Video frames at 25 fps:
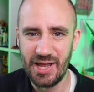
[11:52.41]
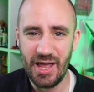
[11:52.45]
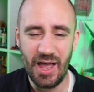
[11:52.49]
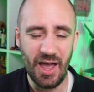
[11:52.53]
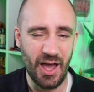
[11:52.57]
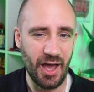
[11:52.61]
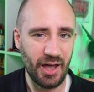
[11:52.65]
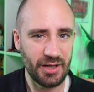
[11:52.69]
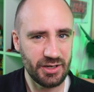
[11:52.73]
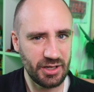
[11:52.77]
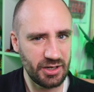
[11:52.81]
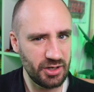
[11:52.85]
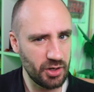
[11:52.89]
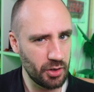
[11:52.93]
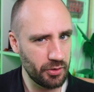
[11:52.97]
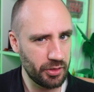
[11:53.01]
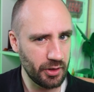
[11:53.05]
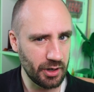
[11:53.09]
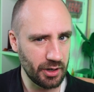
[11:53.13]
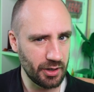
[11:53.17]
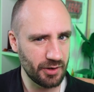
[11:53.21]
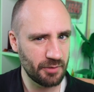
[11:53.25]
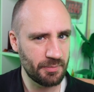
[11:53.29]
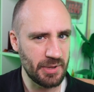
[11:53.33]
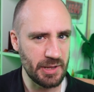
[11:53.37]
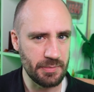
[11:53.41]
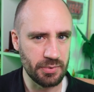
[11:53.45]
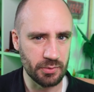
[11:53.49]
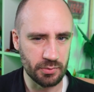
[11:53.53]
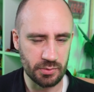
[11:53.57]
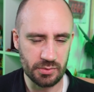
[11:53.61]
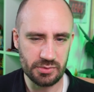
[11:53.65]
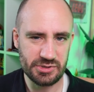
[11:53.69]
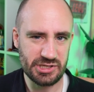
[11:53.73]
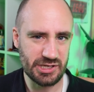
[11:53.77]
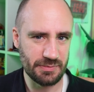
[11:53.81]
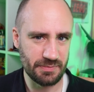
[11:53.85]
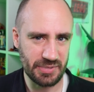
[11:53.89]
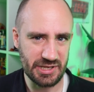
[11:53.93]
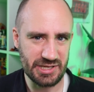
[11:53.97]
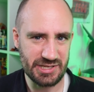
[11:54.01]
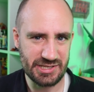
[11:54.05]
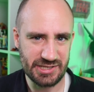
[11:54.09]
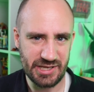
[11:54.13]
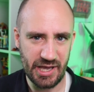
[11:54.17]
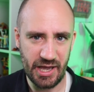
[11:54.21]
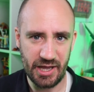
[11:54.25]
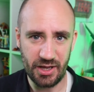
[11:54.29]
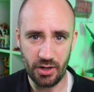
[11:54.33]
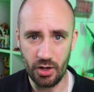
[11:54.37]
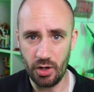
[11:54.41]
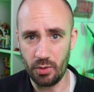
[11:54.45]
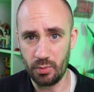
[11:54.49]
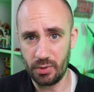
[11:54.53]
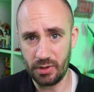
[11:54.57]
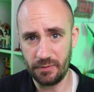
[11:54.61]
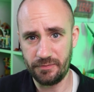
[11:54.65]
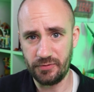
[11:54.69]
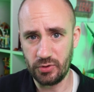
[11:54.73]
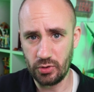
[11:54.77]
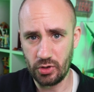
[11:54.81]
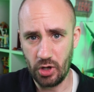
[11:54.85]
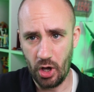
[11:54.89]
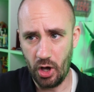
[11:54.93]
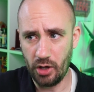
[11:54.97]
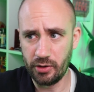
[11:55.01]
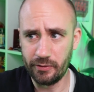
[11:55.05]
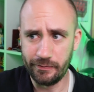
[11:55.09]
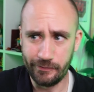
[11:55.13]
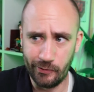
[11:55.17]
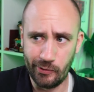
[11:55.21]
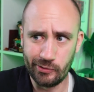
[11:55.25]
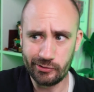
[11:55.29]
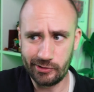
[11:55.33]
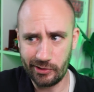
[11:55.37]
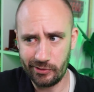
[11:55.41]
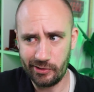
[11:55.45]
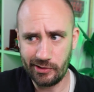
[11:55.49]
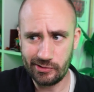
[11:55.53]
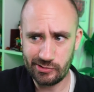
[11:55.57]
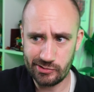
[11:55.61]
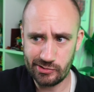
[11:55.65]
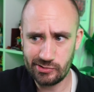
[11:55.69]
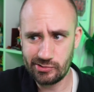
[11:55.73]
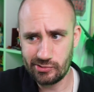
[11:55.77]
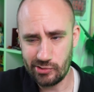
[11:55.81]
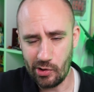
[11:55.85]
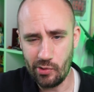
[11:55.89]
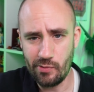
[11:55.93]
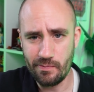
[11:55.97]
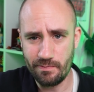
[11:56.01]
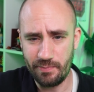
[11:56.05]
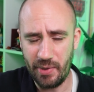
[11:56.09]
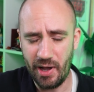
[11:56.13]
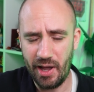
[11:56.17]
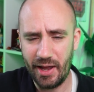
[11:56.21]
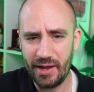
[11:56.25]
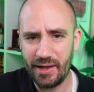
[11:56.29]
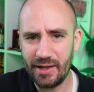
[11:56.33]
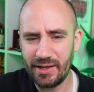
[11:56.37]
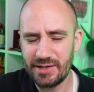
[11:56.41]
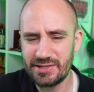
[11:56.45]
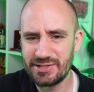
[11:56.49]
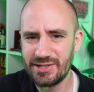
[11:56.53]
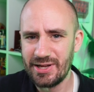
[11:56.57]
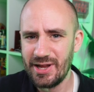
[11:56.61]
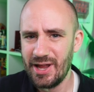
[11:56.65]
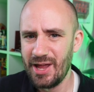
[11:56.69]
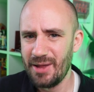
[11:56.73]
and I know that a lot of people will simply say, oh, well, if you can't afford it, then just don't buy it.